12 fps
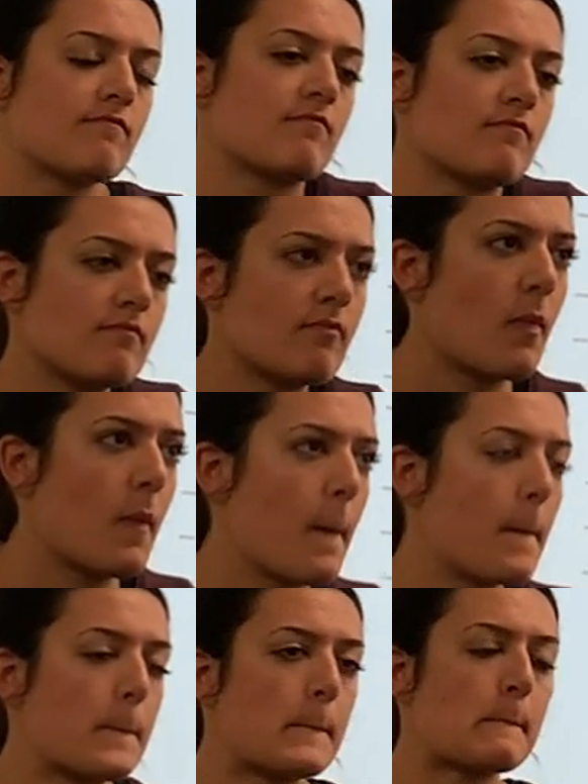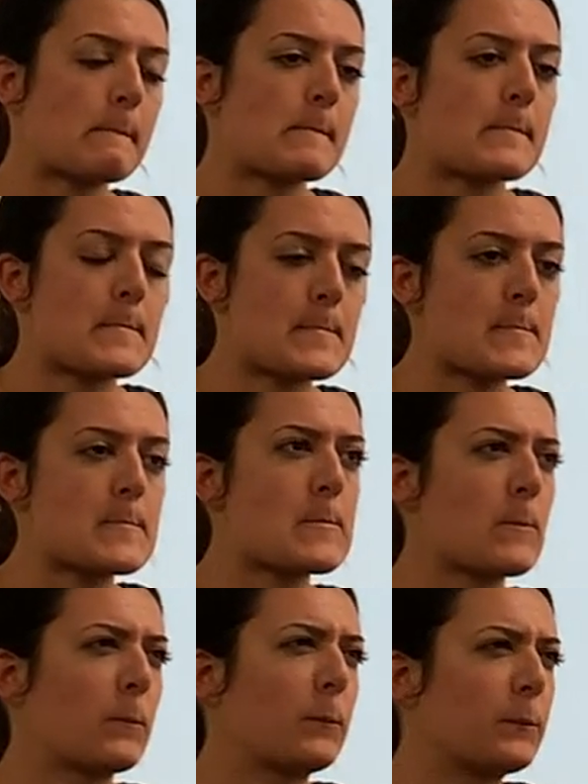by nerves.
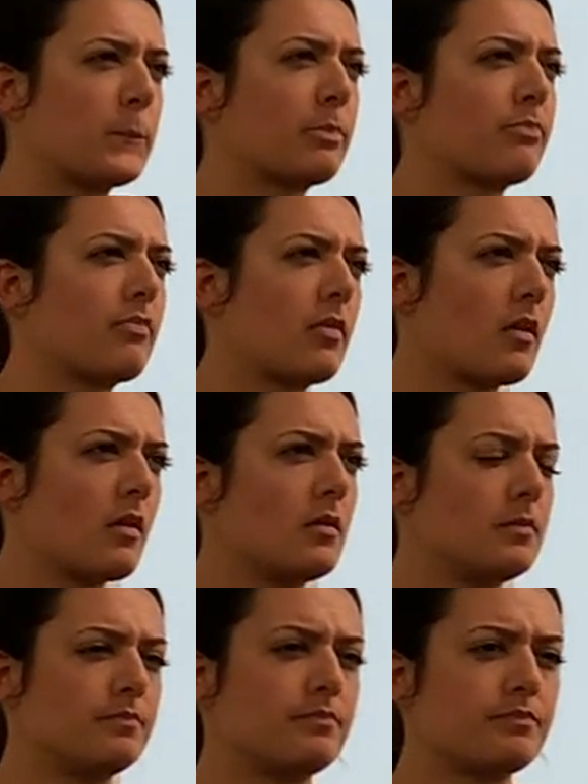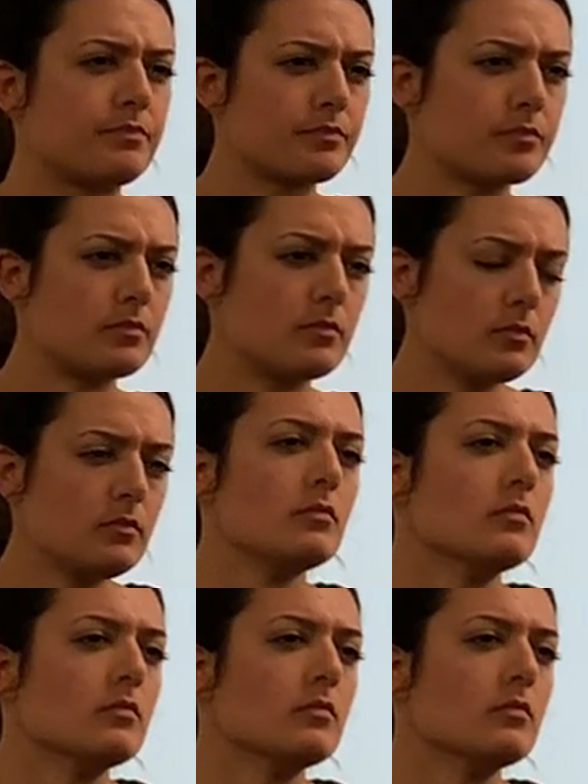Influenced by nerves. Okay?